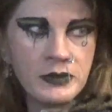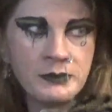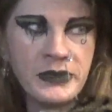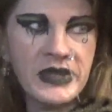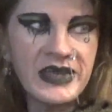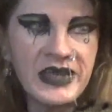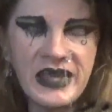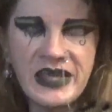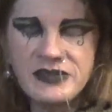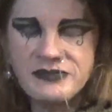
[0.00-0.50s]

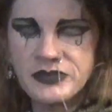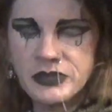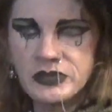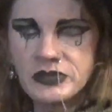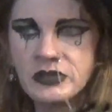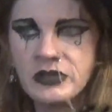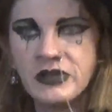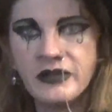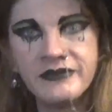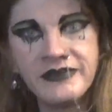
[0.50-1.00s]

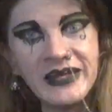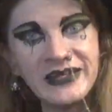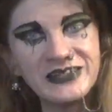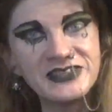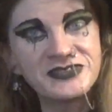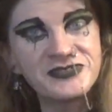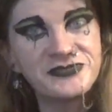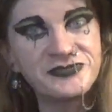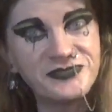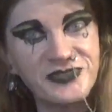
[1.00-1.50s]
behavior that
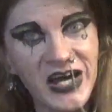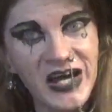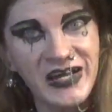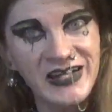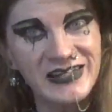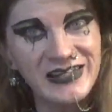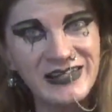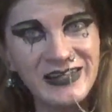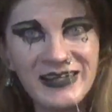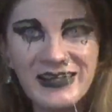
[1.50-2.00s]
is
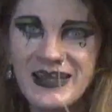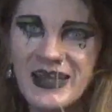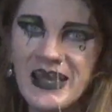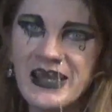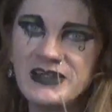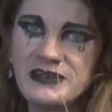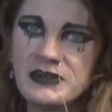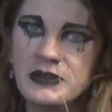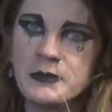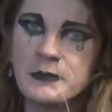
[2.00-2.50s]
fun
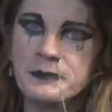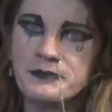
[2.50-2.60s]
and